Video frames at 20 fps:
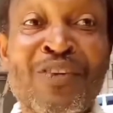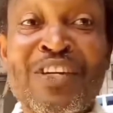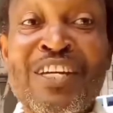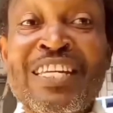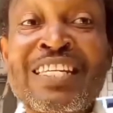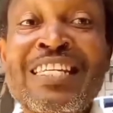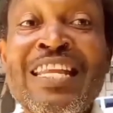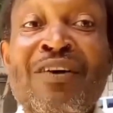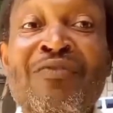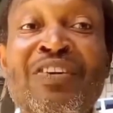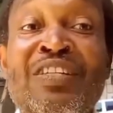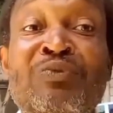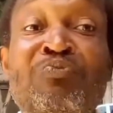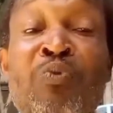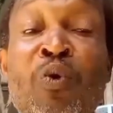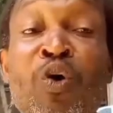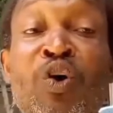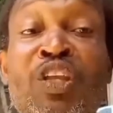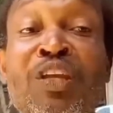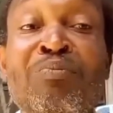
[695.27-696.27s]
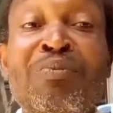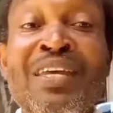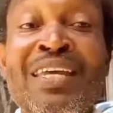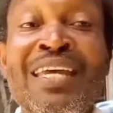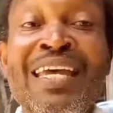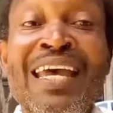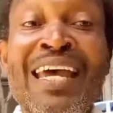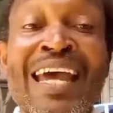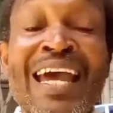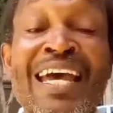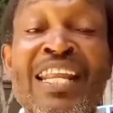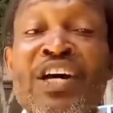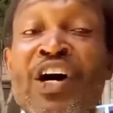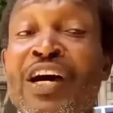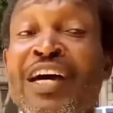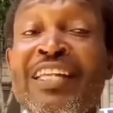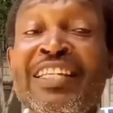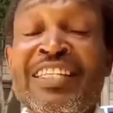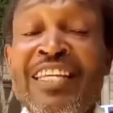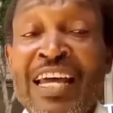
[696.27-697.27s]
She never spoke to me in
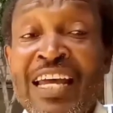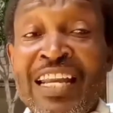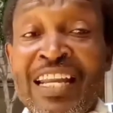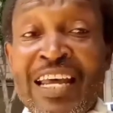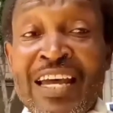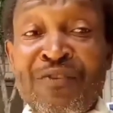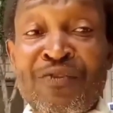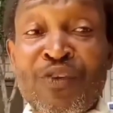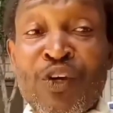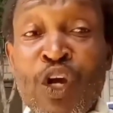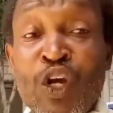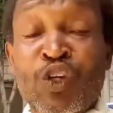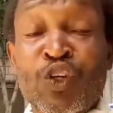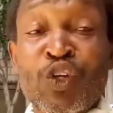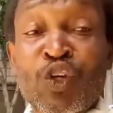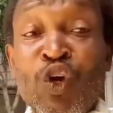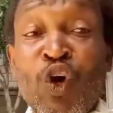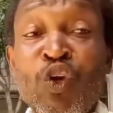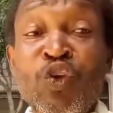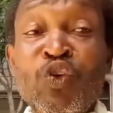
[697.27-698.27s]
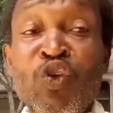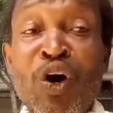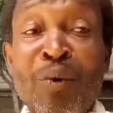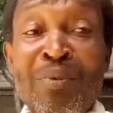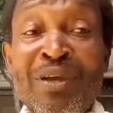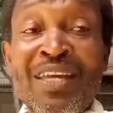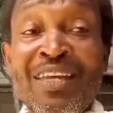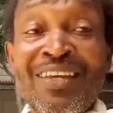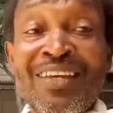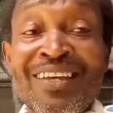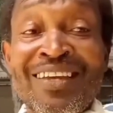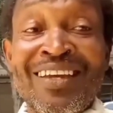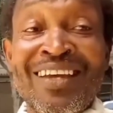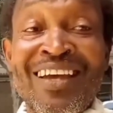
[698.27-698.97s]
her entire life. She don't know me.